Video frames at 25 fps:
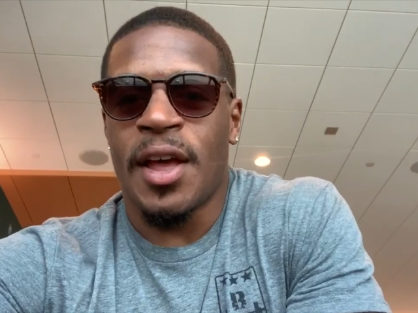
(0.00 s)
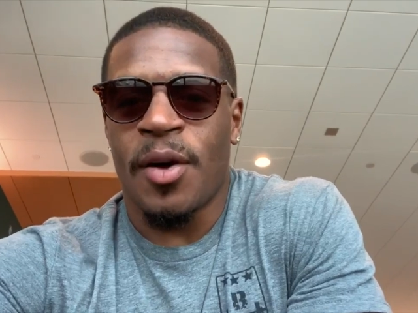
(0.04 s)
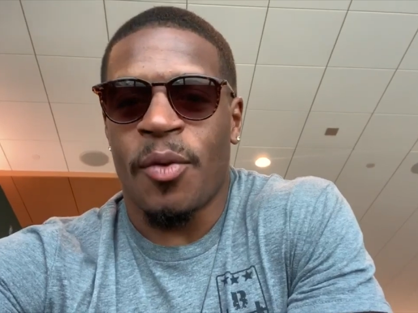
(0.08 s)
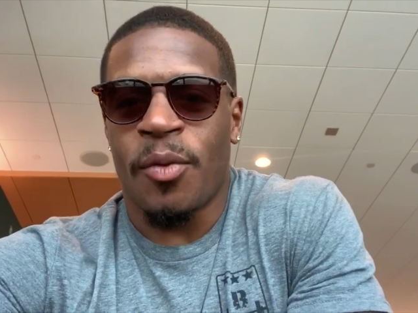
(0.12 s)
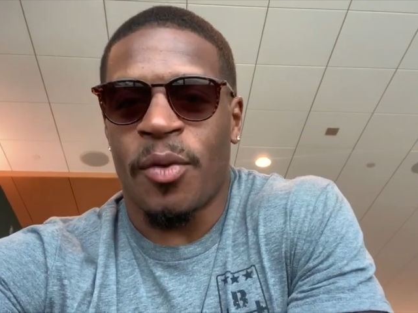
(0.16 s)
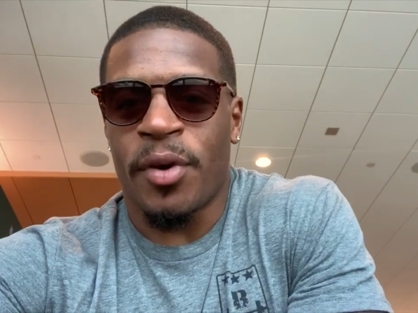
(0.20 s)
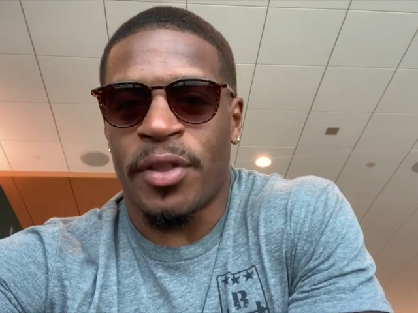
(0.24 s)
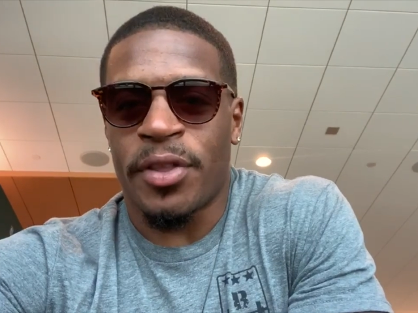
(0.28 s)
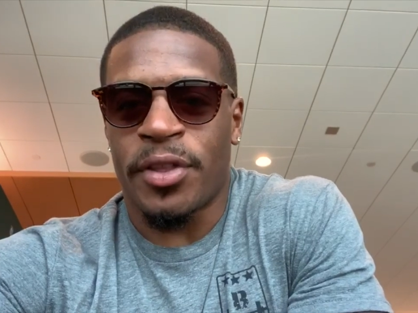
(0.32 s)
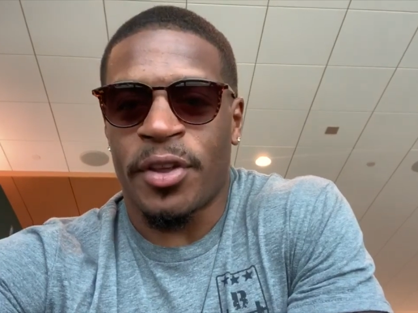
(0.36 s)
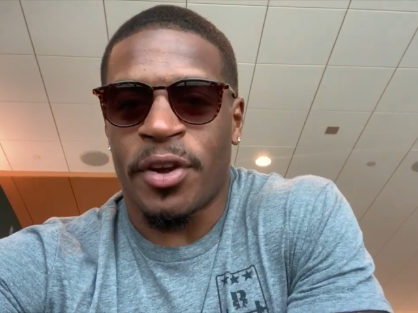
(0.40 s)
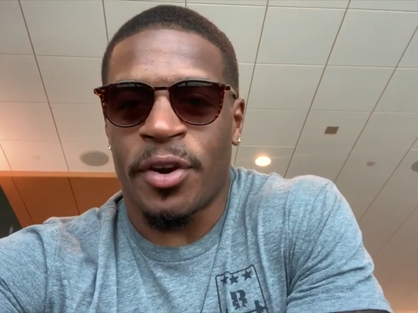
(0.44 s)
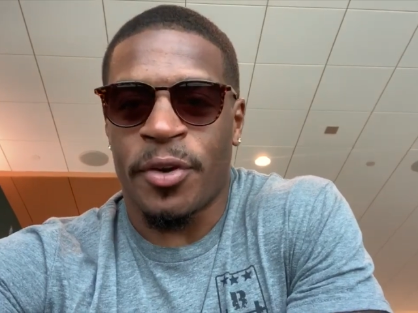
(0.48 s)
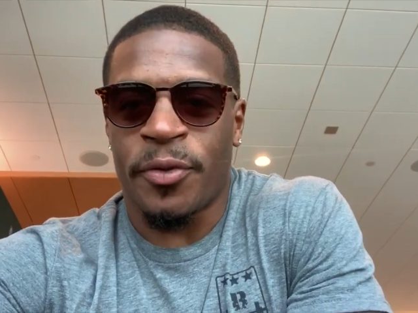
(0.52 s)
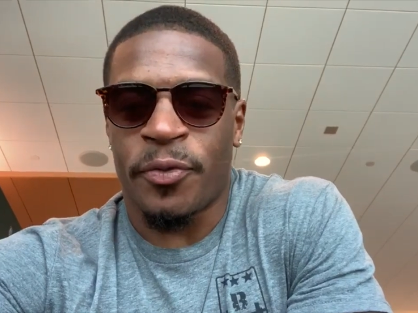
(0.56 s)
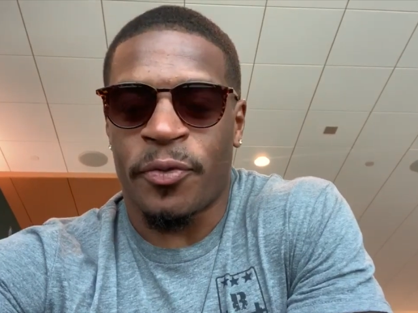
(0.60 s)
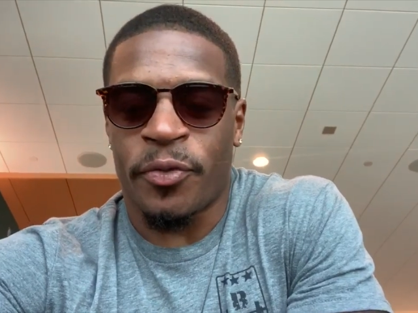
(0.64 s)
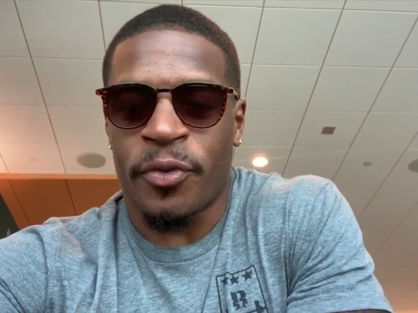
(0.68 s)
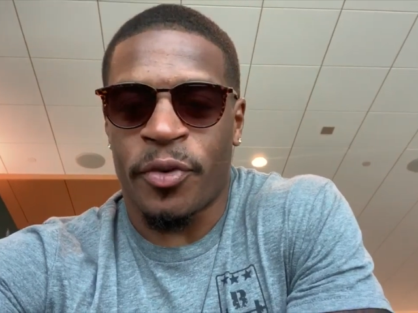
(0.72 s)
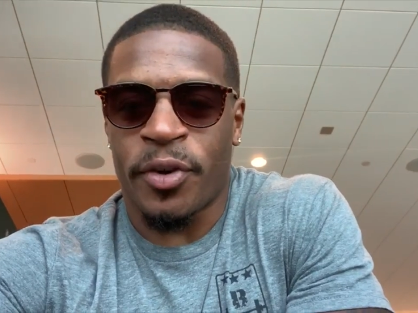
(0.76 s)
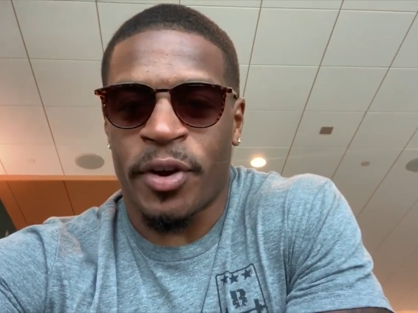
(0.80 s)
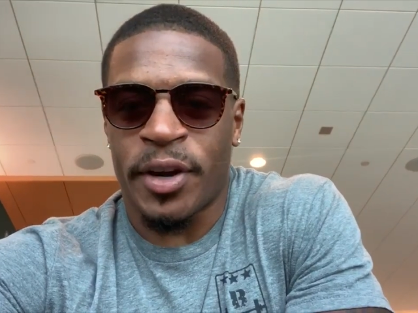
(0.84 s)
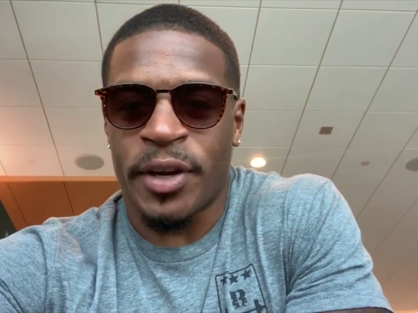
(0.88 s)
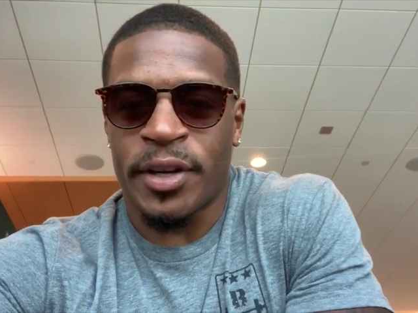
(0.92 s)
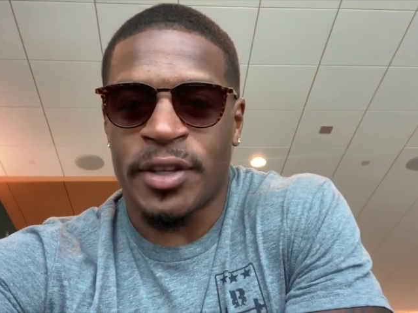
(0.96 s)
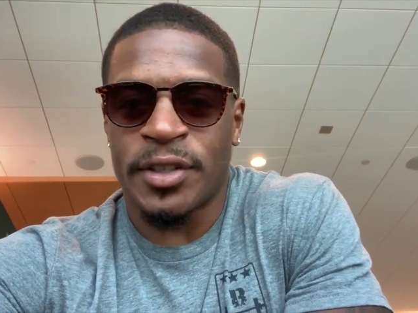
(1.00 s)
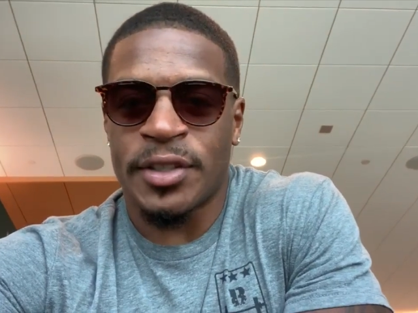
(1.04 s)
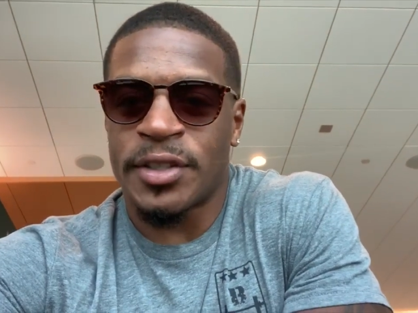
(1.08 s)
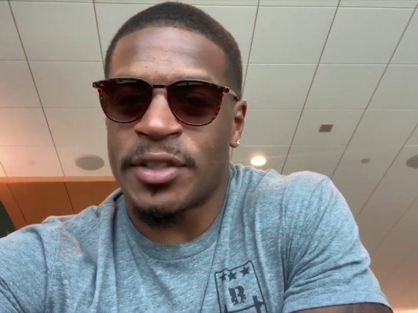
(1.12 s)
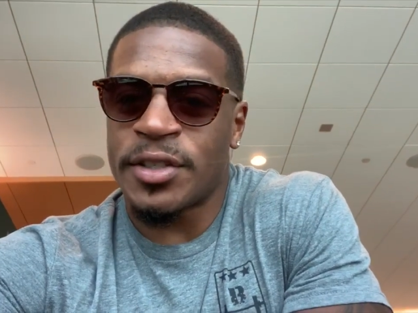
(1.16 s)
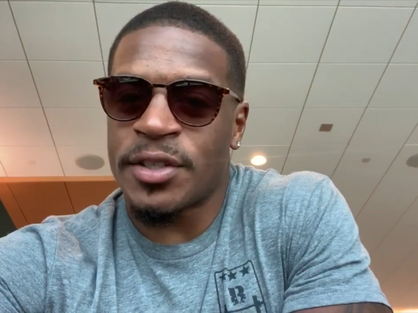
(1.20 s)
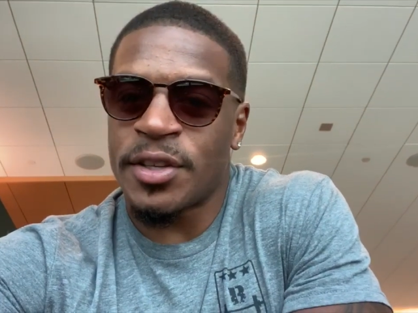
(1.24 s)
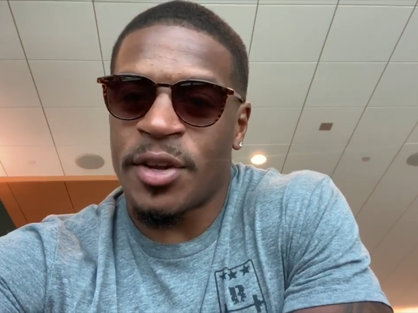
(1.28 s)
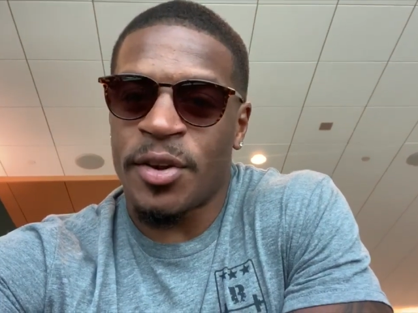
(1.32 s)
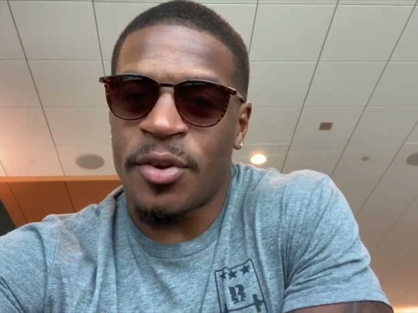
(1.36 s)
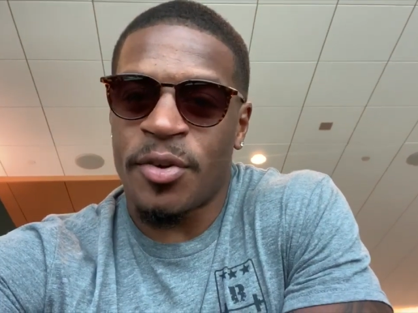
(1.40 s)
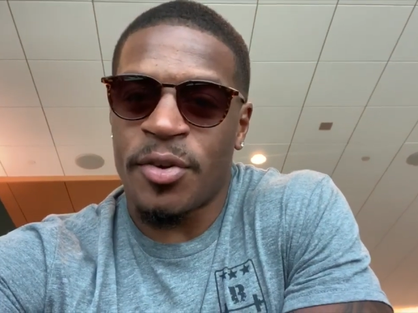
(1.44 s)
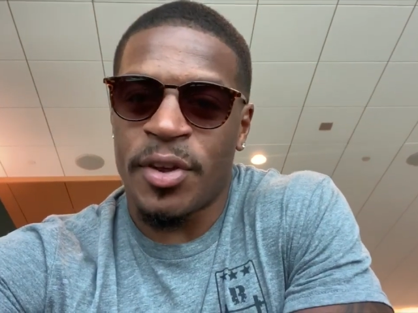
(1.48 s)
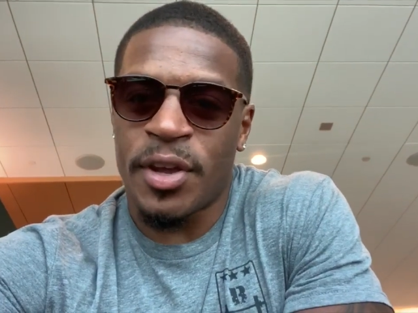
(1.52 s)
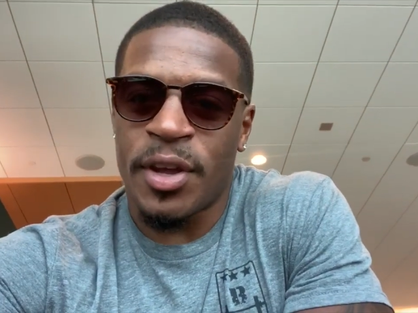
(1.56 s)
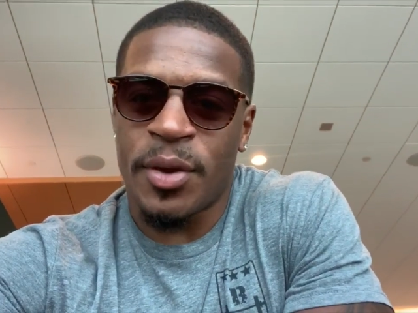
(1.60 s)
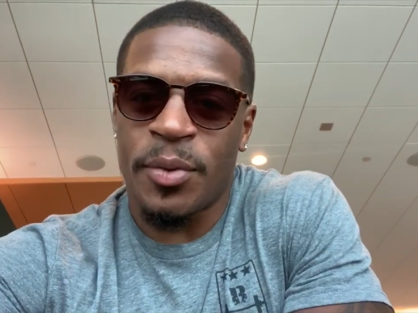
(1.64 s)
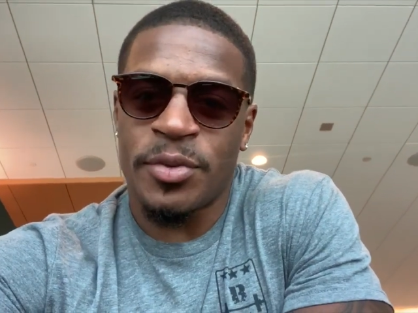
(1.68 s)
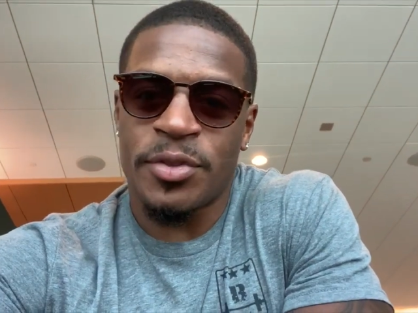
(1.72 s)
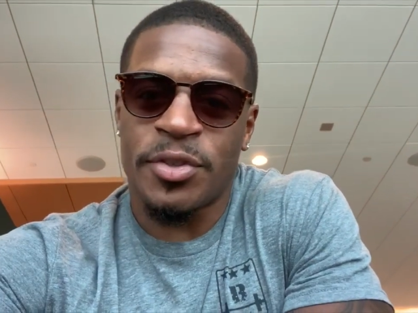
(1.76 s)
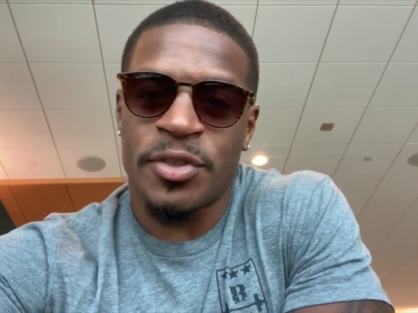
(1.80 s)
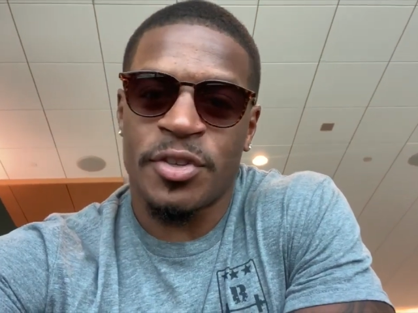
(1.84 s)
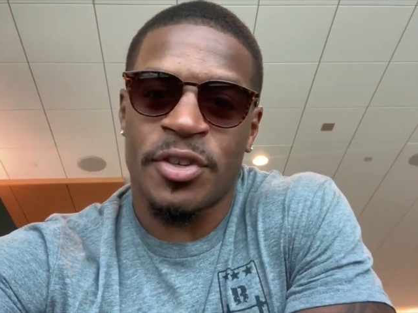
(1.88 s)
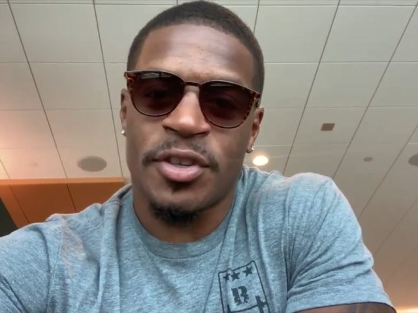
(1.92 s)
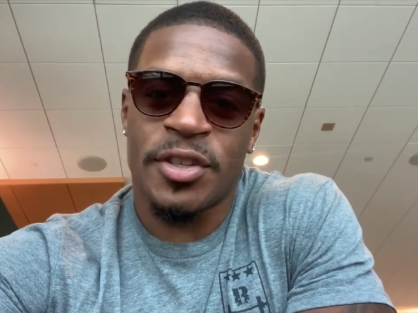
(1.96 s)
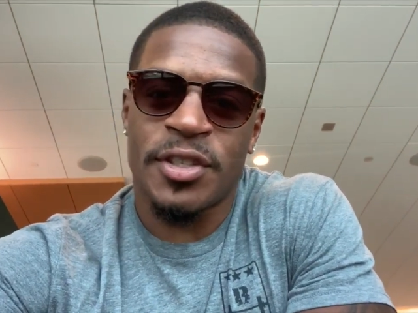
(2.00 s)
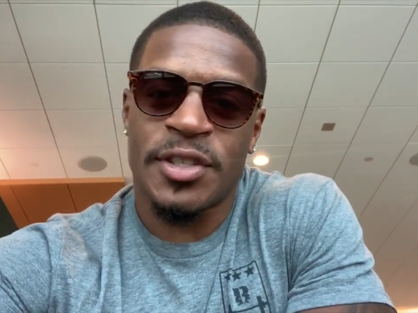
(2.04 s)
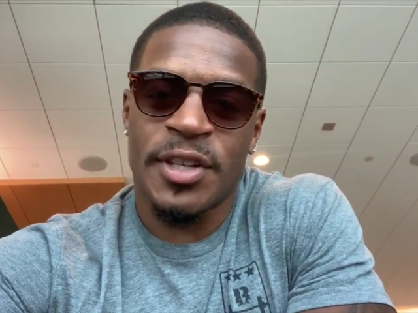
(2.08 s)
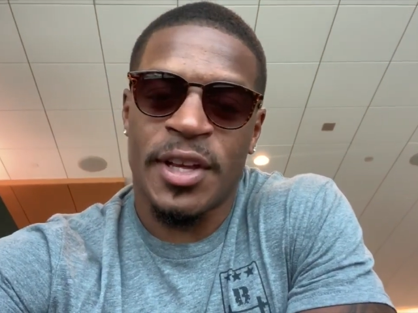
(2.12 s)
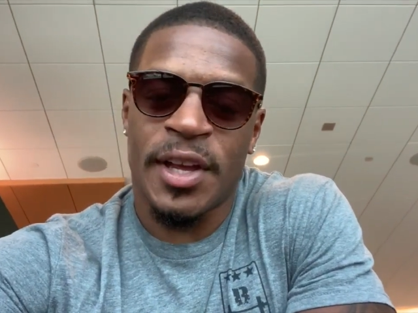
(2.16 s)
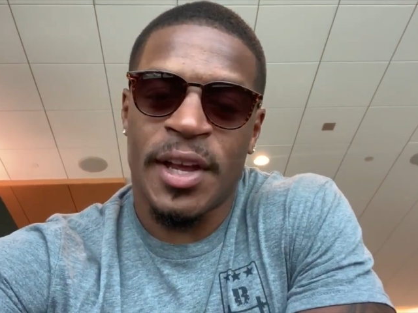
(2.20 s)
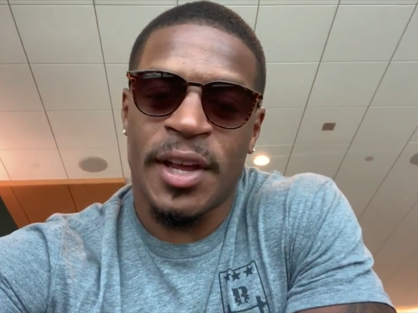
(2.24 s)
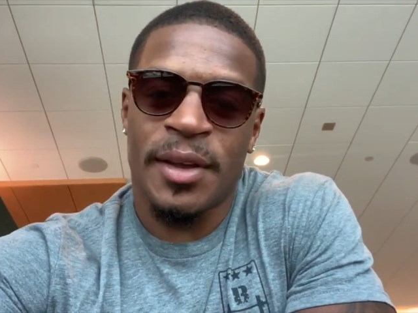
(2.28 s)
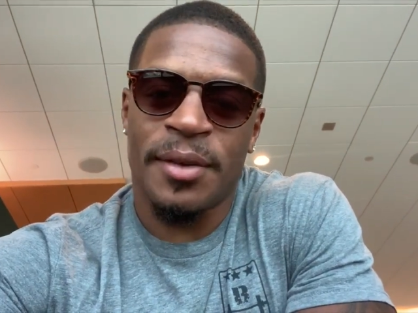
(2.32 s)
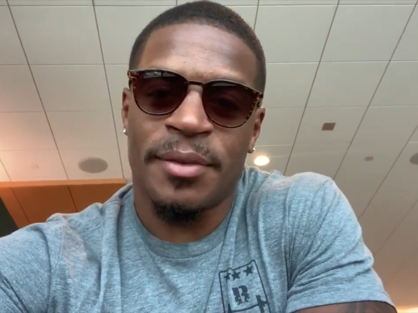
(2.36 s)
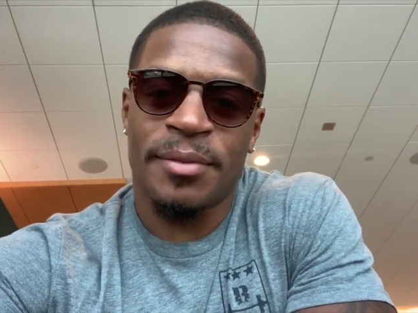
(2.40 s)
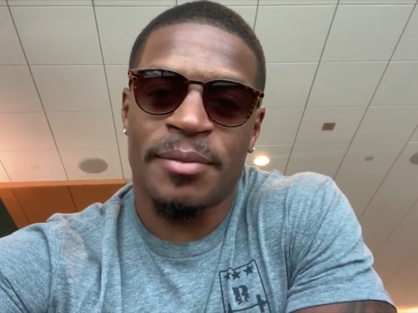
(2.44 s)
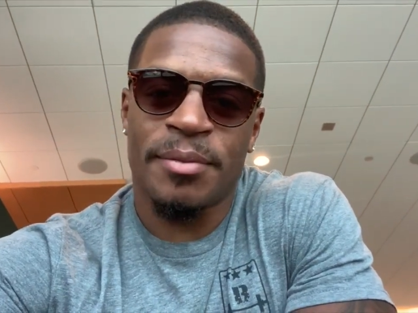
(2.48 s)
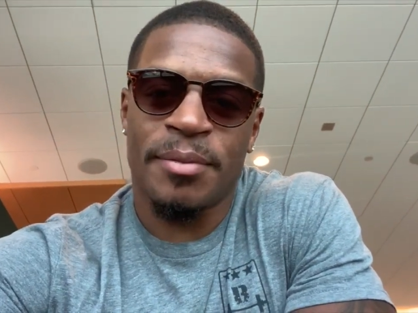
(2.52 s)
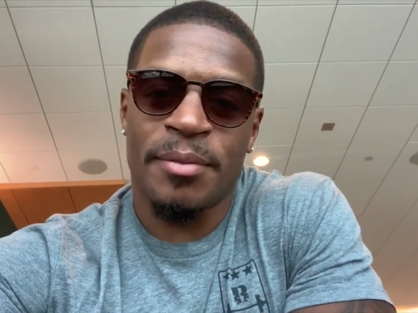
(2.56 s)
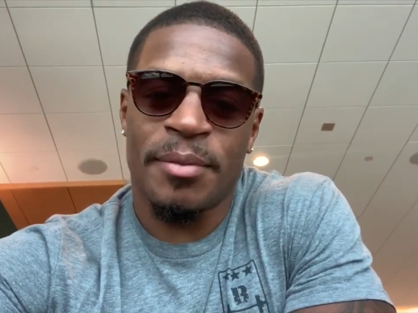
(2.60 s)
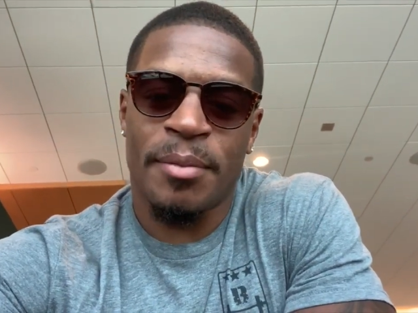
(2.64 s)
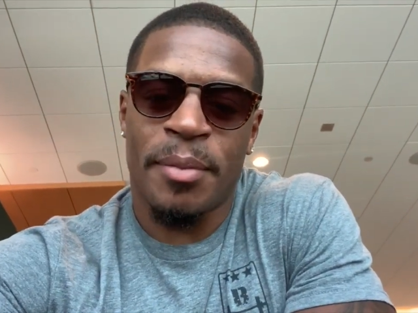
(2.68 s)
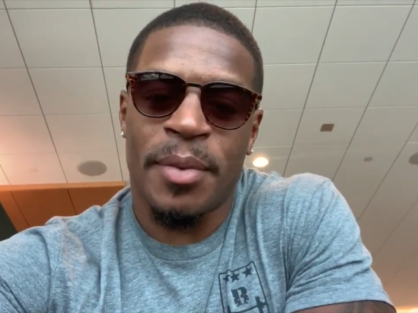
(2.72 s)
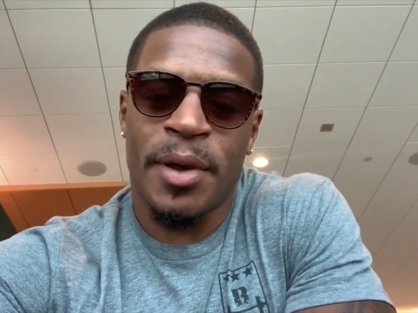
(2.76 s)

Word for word: with her friend. So it was a good time,